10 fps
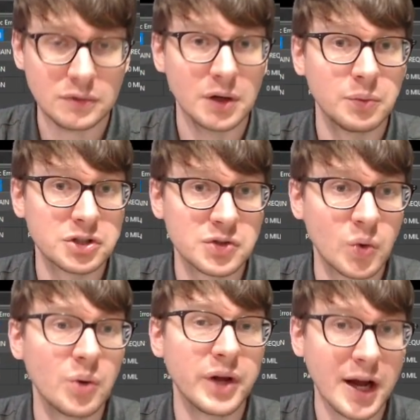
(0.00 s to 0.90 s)
which is
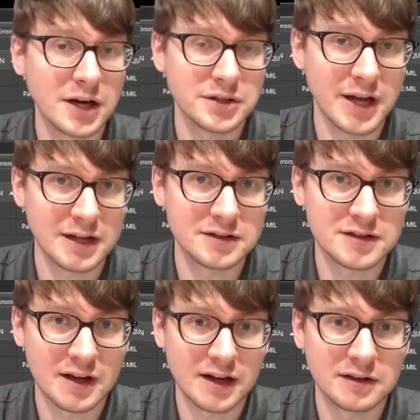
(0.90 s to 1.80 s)
what we actually had
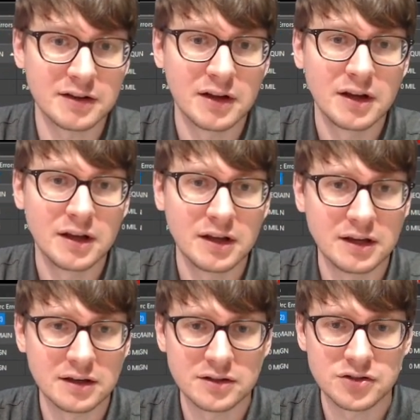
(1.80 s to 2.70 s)
set
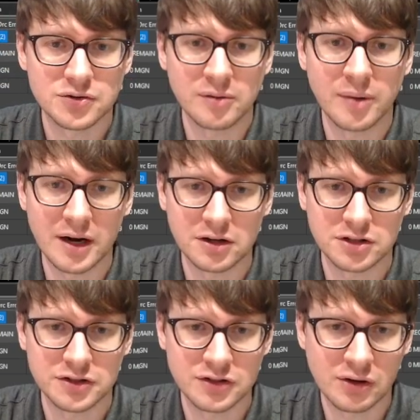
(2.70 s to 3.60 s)
in Constraint Manager.
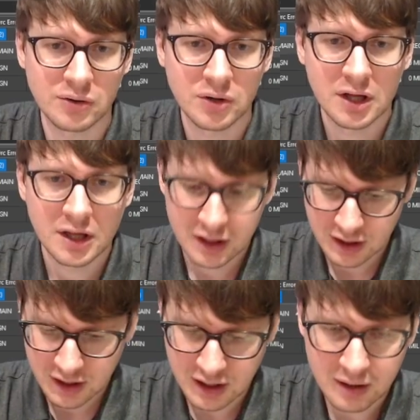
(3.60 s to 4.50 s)
So
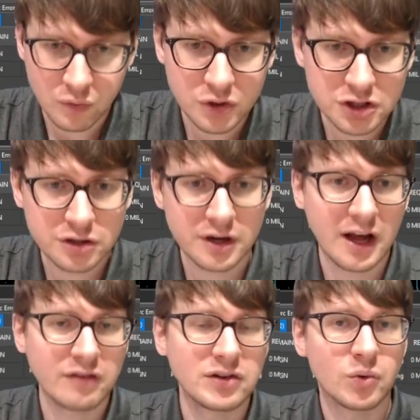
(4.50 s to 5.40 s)
we shouldn't
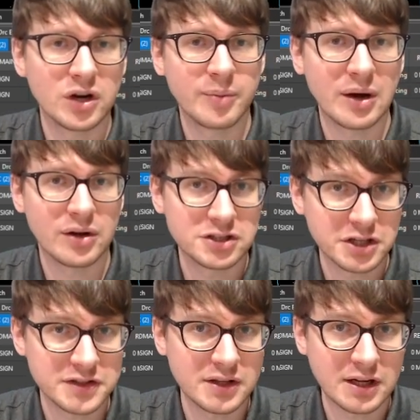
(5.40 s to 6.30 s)
have to worry about
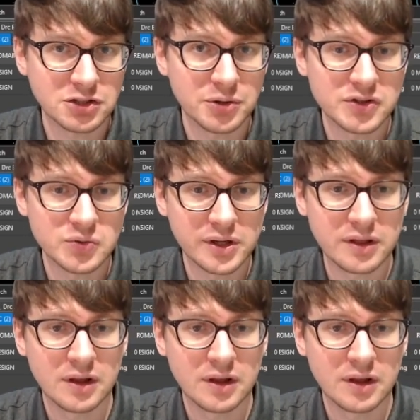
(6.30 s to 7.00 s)
adjusting that trace width